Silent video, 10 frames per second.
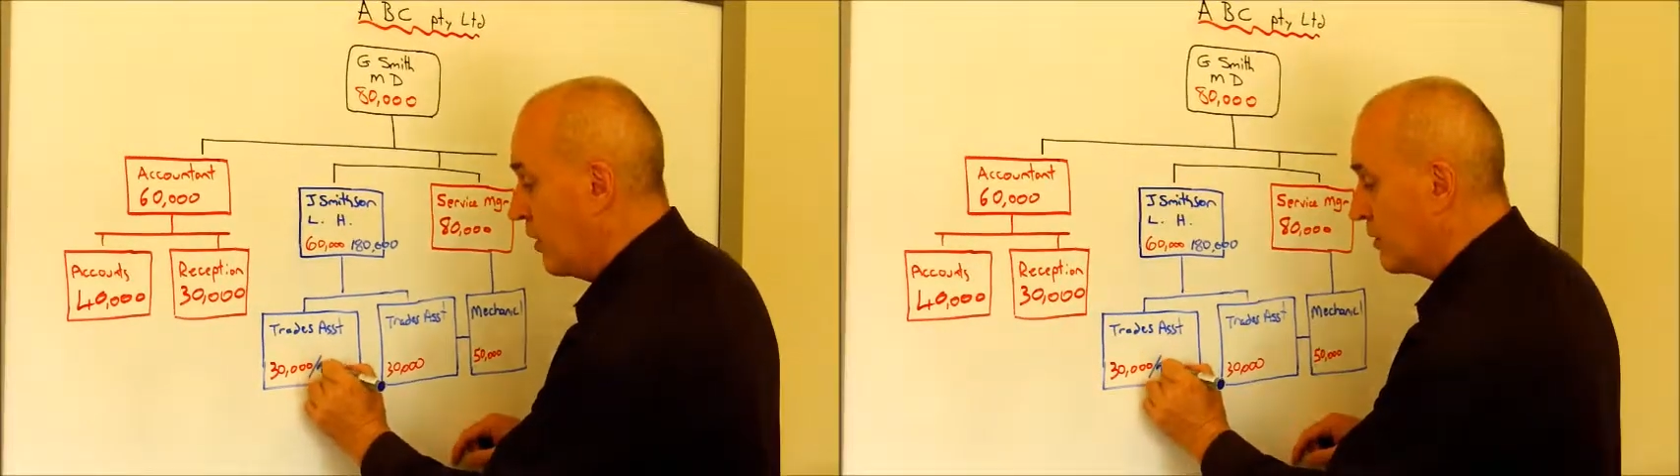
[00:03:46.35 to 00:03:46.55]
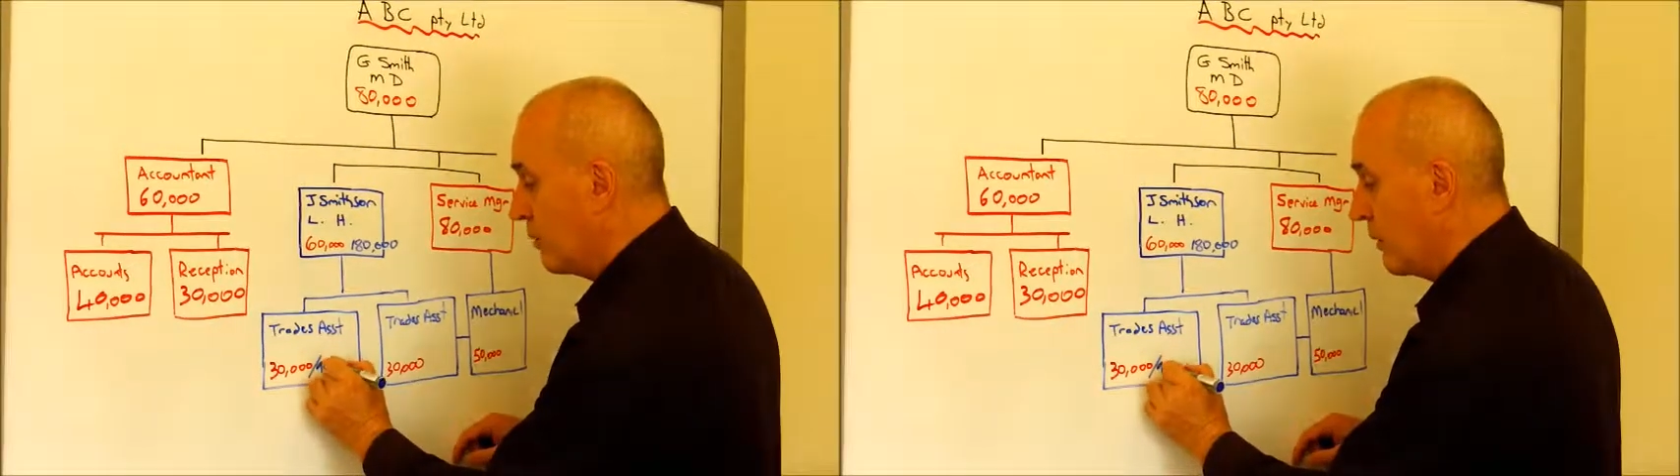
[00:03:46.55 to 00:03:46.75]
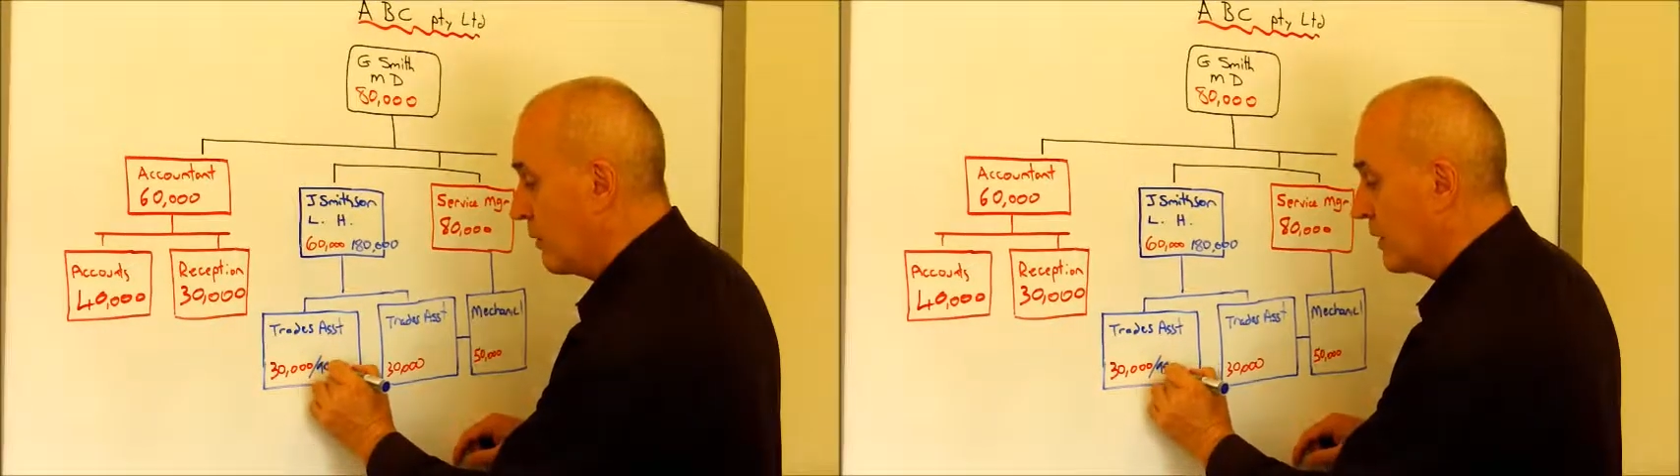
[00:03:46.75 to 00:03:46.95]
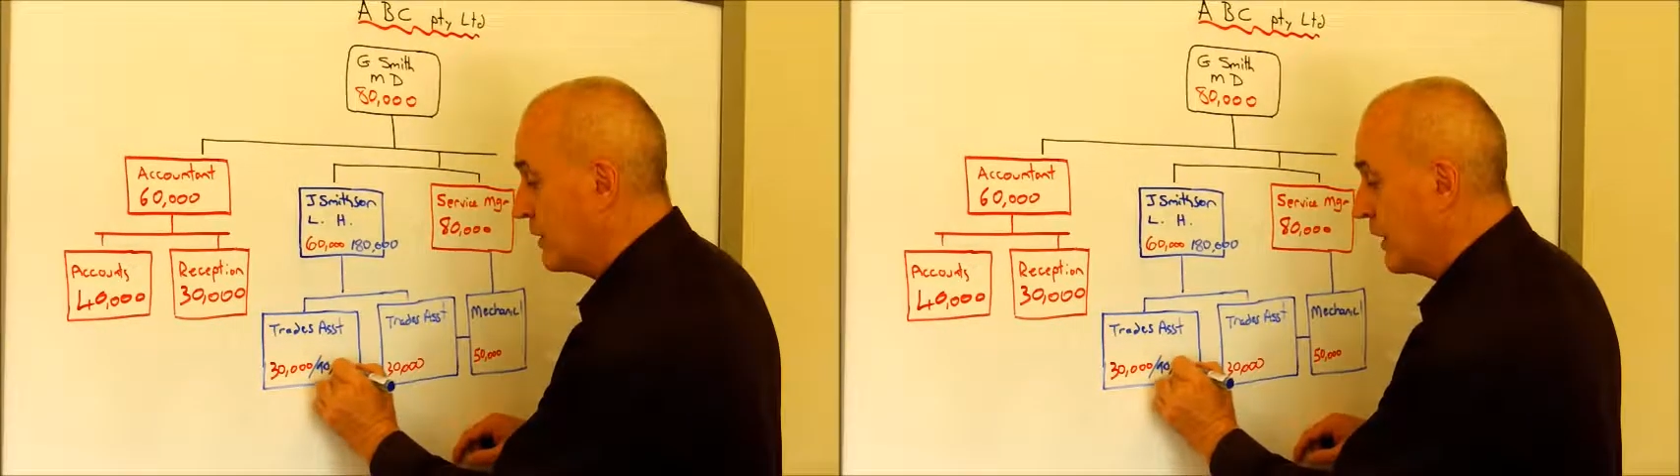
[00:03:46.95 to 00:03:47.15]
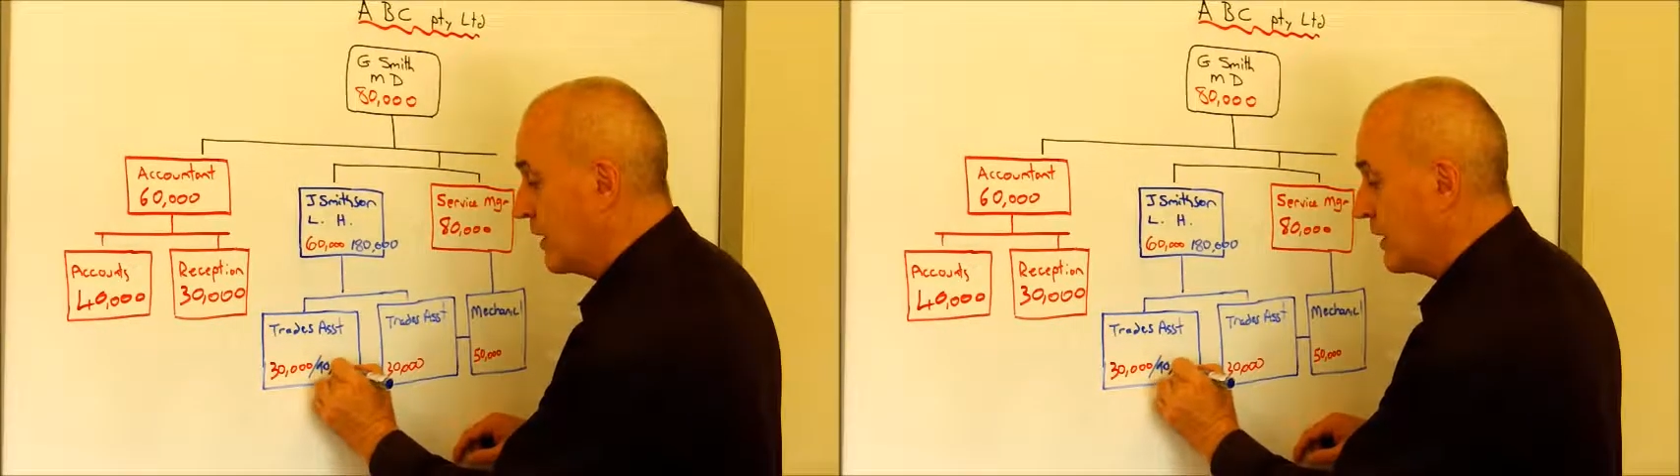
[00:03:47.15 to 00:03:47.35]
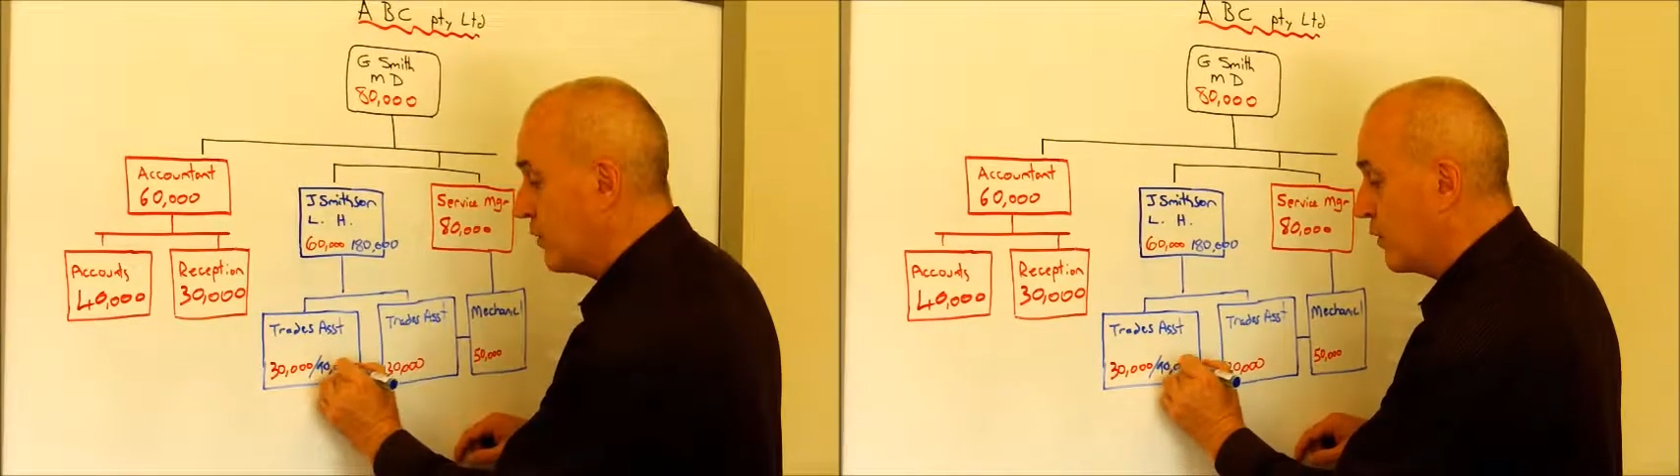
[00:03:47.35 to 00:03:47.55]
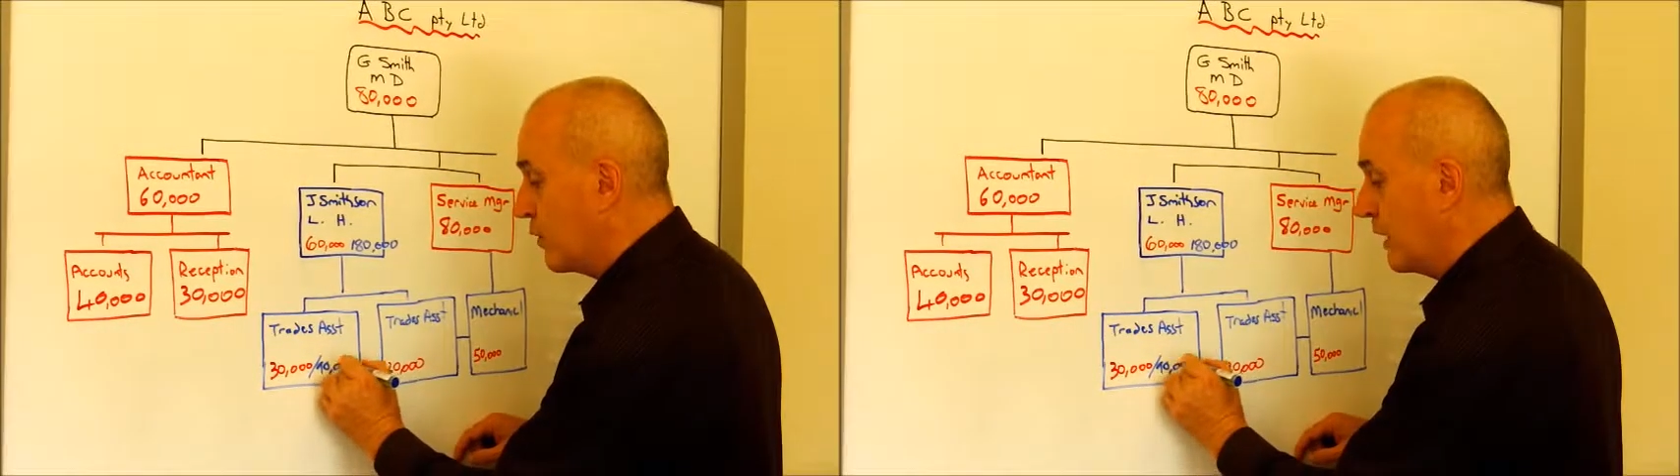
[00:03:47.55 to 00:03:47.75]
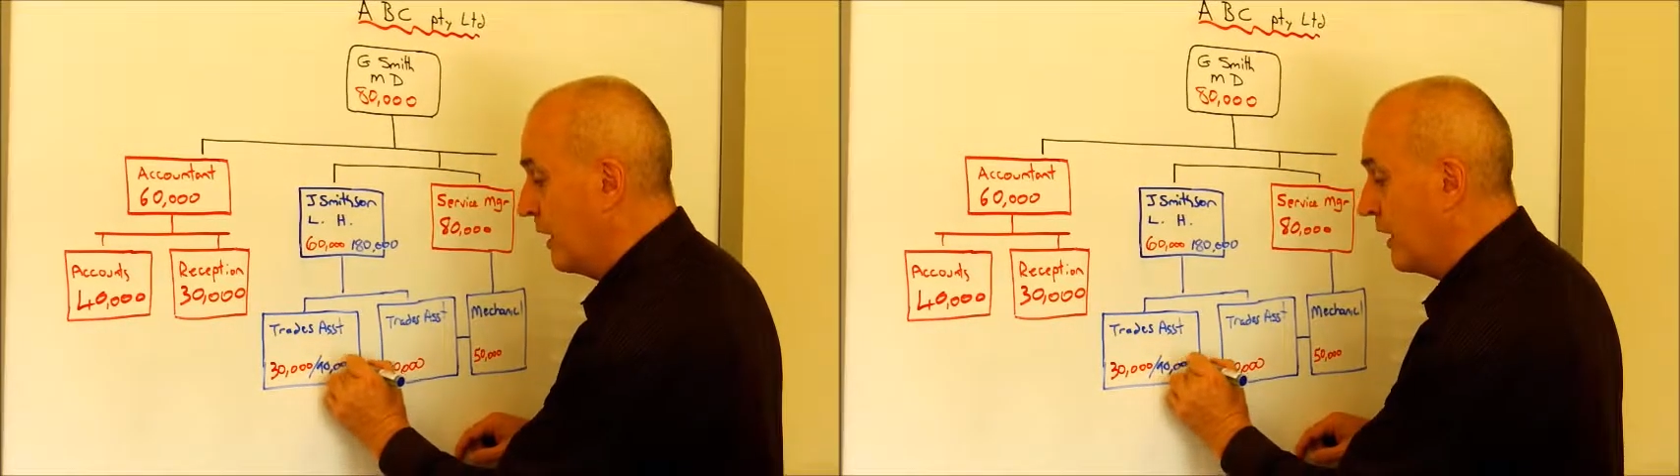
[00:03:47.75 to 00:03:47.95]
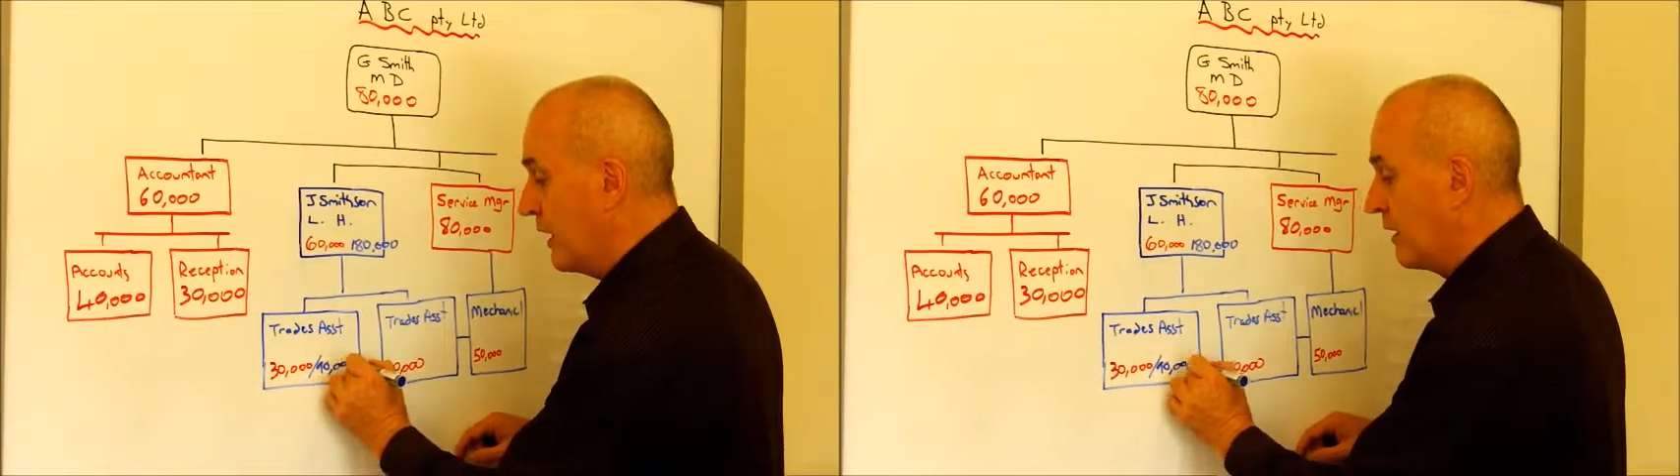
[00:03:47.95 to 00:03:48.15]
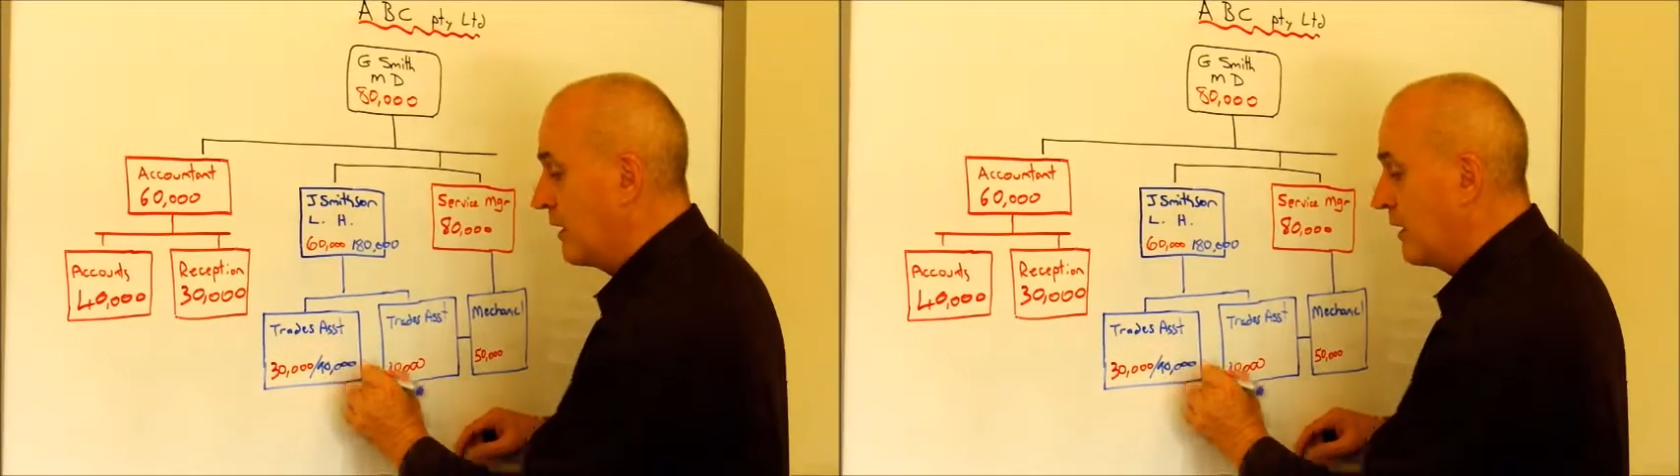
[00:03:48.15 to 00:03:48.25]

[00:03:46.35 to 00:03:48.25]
So we want to see this person here